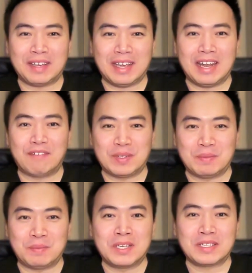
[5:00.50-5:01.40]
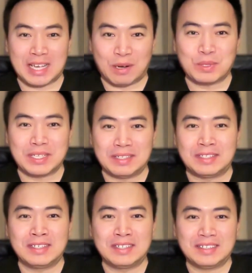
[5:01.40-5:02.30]

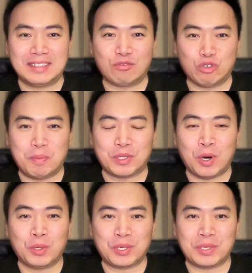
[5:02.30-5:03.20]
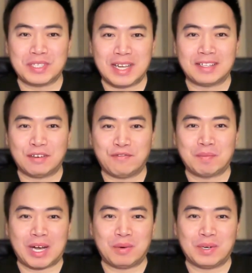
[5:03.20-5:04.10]
11,000 uh, robot orders that are
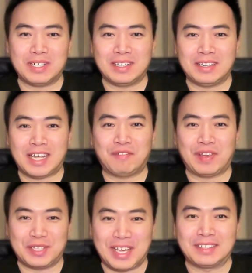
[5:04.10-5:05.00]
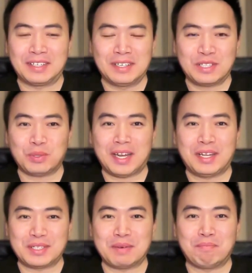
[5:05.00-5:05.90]
from our uh, letter of intent. So that
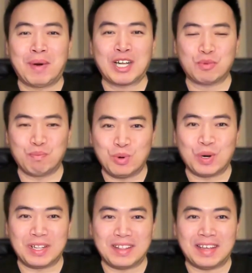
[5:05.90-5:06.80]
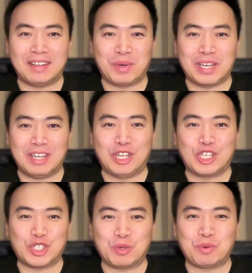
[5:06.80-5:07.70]
is uh, much more than we
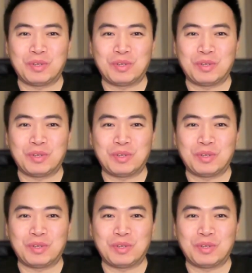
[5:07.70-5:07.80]
initial